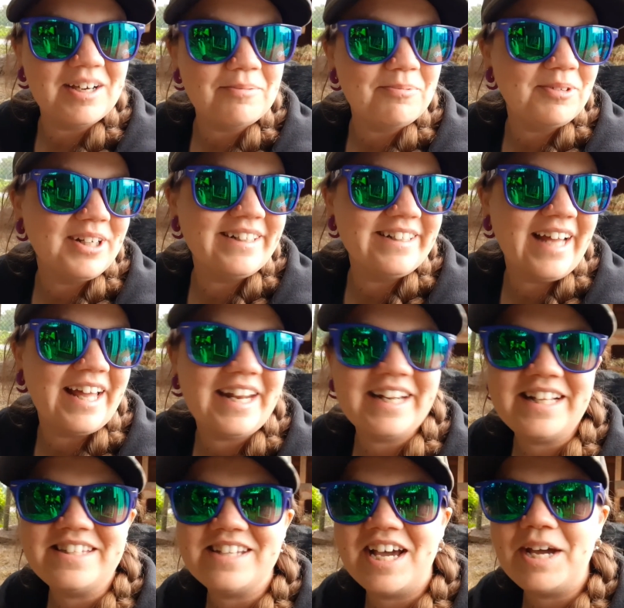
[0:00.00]
When at
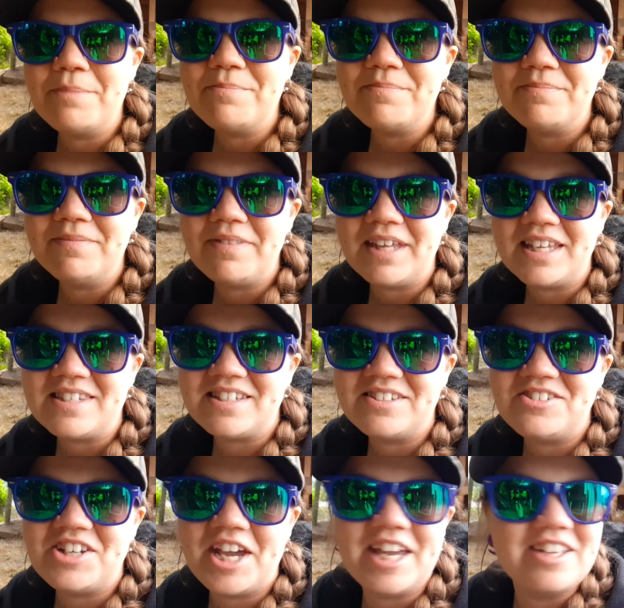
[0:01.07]
any time things could
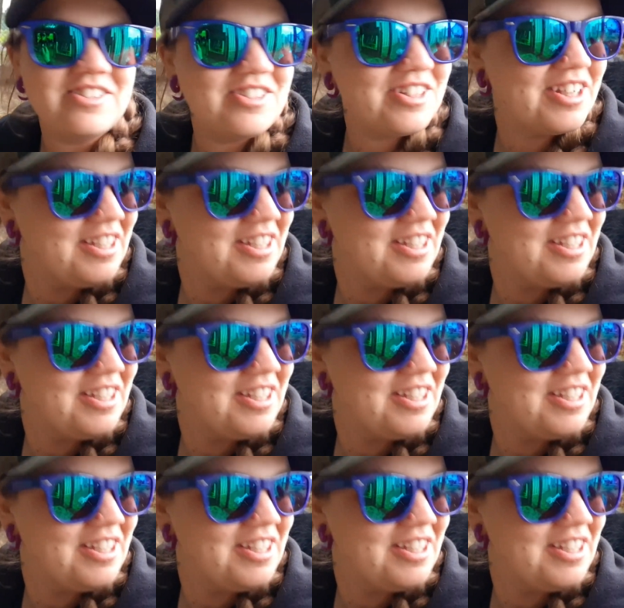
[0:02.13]
change